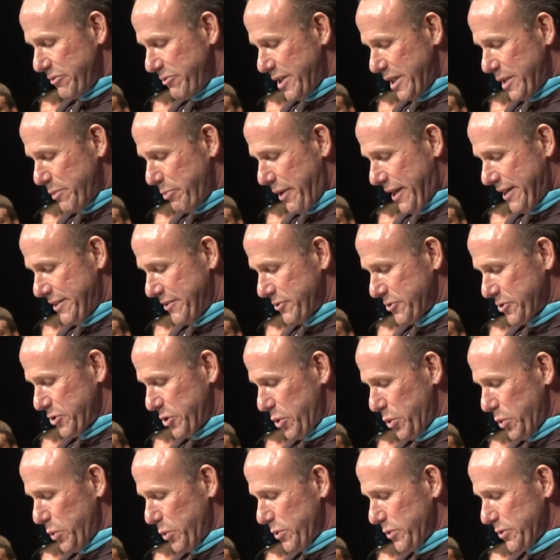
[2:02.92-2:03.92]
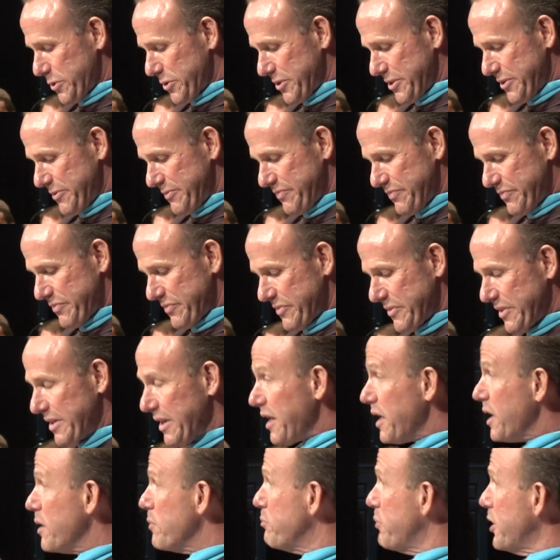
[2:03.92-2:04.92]
of Independent Schools.
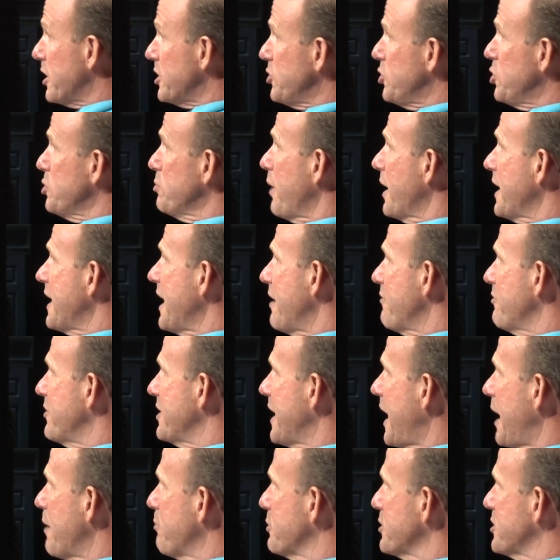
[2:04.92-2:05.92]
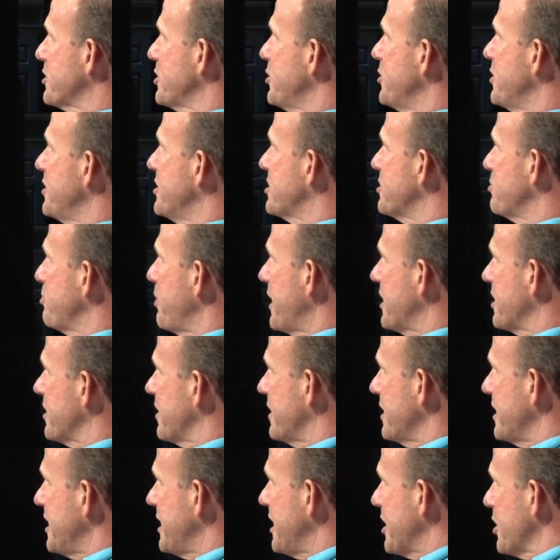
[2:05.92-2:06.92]
But you might have the opportunity to
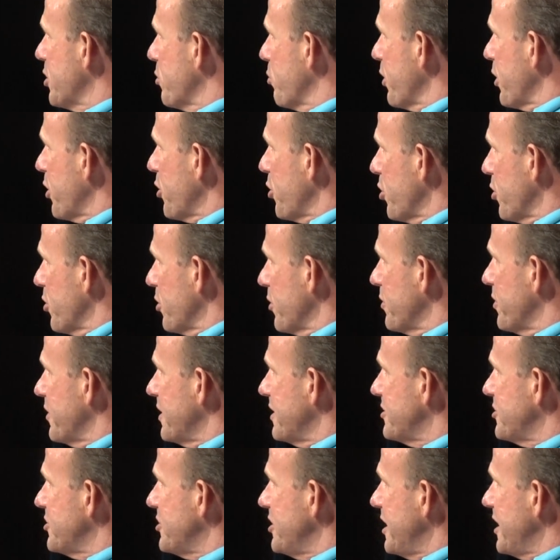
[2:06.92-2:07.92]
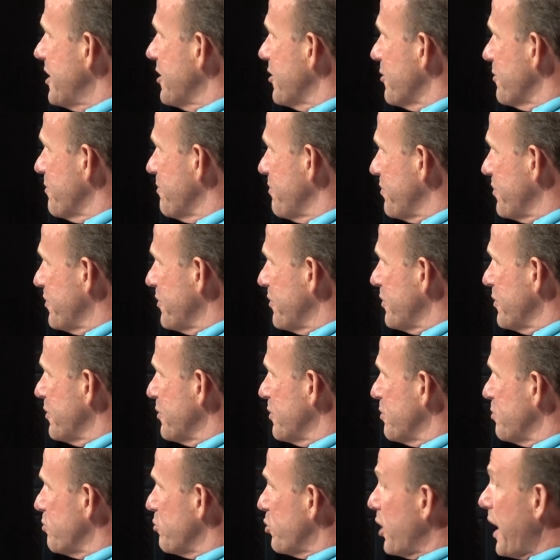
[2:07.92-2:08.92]
spend the year with her this year,
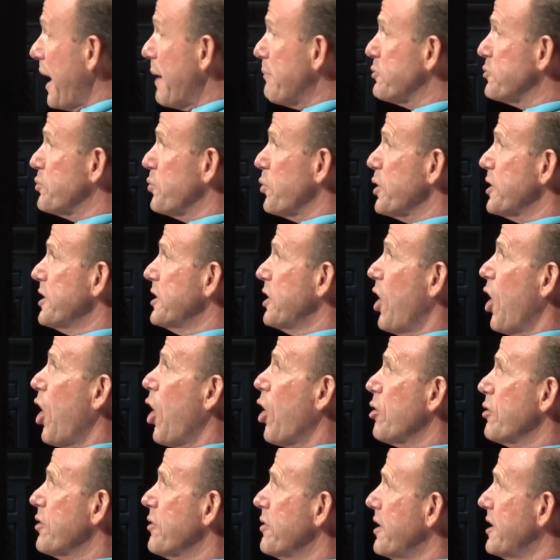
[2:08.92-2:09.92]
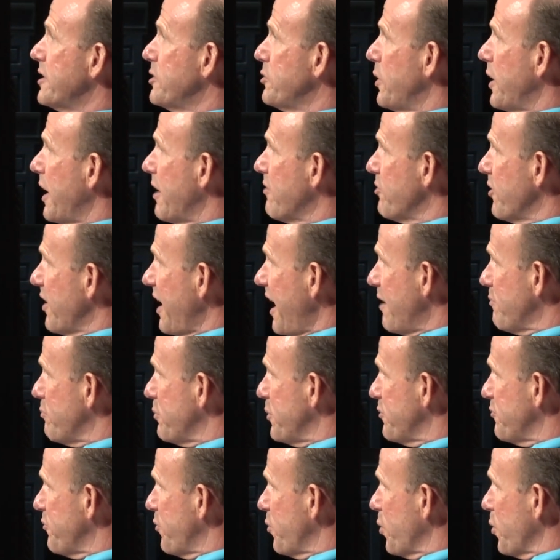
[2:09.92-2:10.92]
perhaps working harder than you ever have
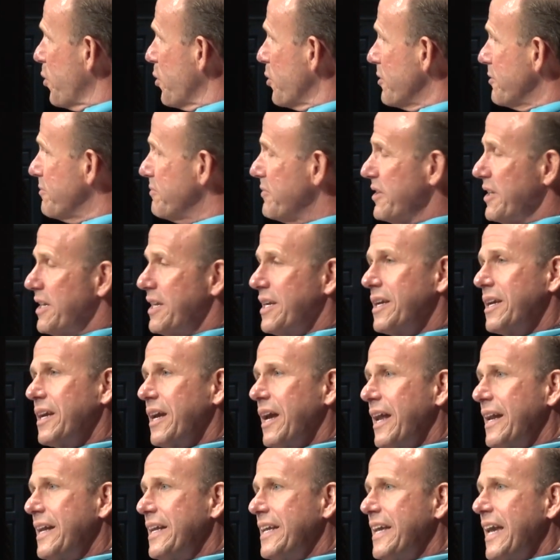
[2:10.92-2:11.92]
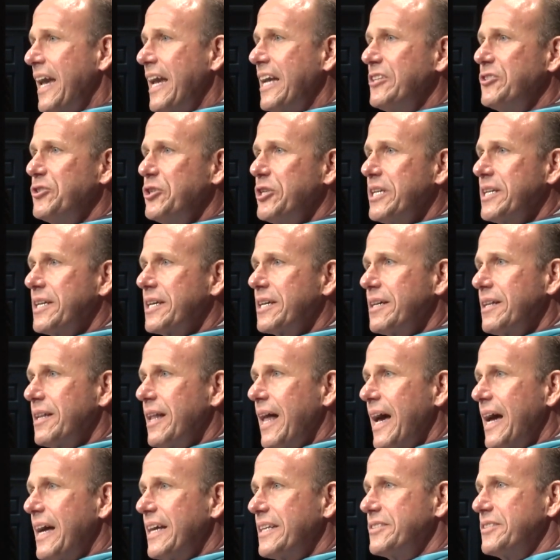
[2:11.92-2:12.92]
before and engaging in a
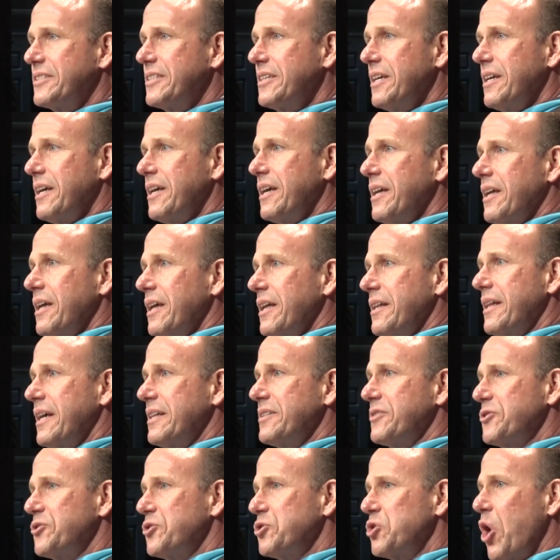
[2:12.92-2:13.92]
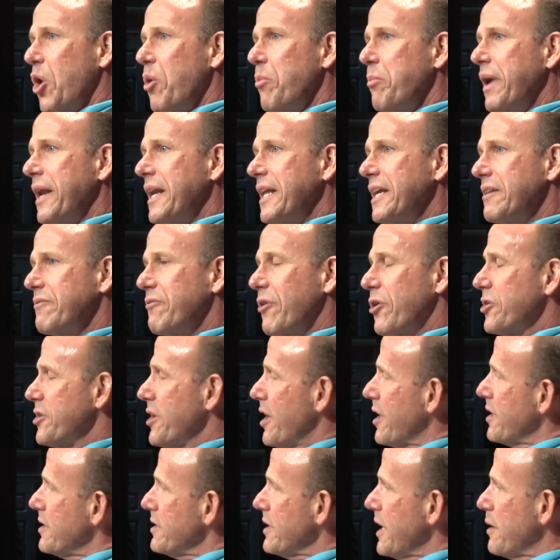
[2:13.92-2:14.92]
class that so many of our
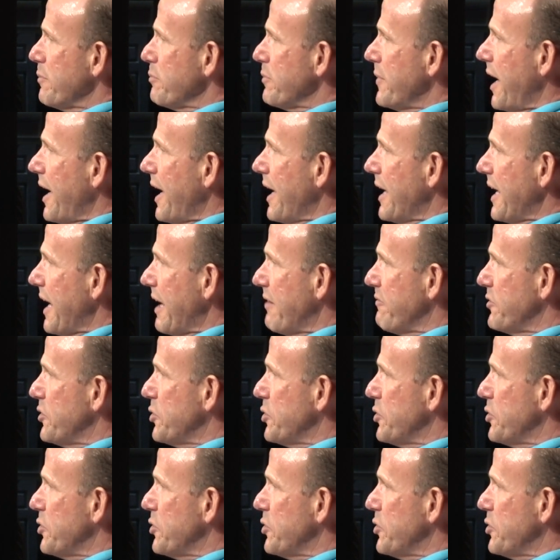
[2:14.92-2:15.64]
young alumni have